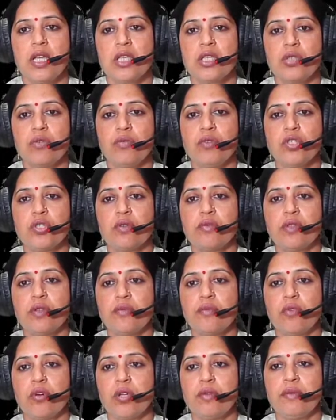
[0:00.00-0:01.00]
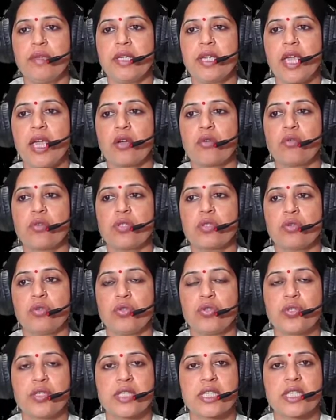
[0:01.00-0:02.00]
So which of the following aqueous
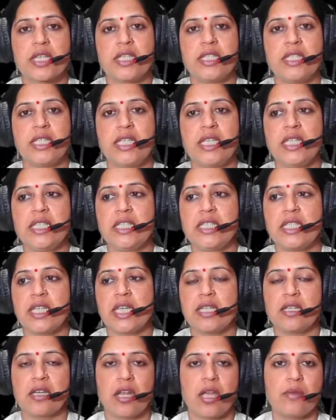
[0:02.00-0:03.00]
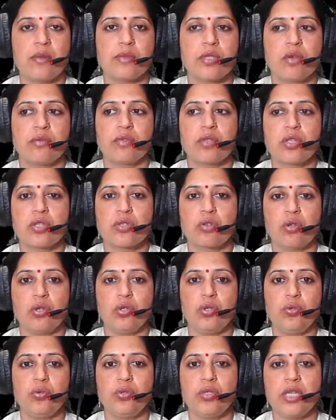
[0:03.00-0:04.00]
solutions containing 10 grams of the
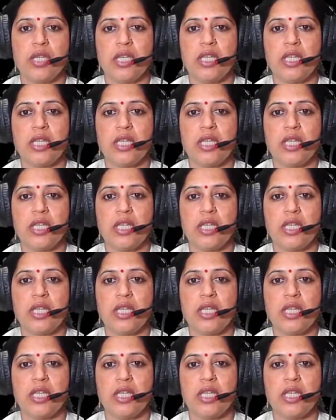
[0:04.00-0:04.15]
solute